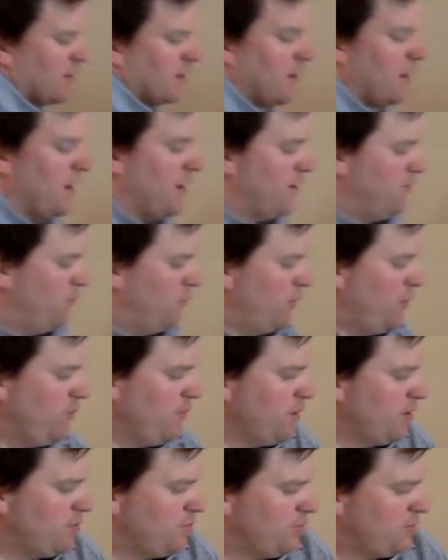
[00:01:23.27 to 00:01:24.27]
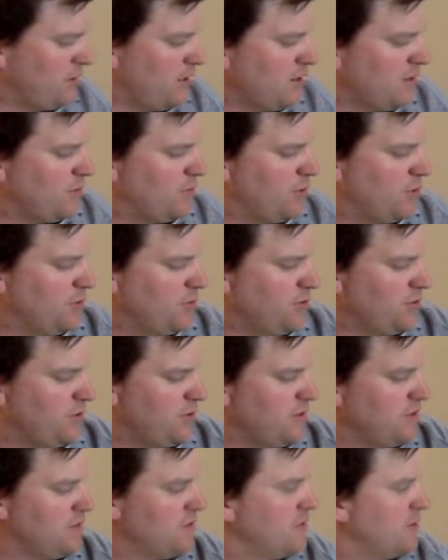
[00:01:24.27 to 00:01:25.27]
Okay, if we were to plug both of
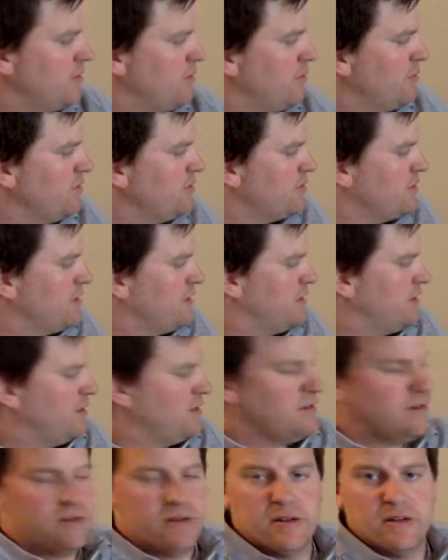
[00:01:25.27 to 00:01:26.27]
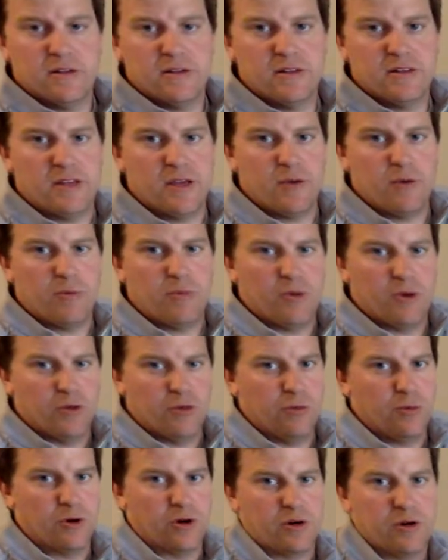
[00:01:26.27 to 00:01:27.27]
these numbers in, they would
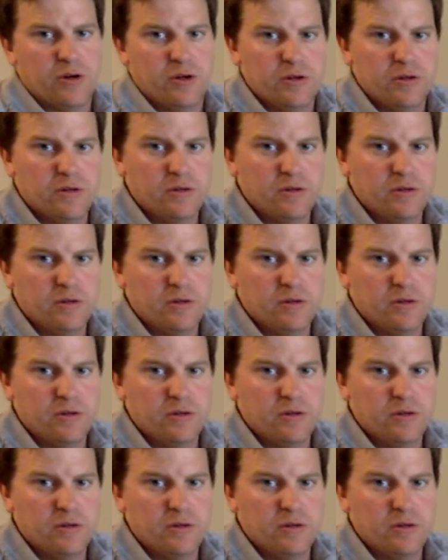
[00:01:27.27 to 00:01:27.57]
both work.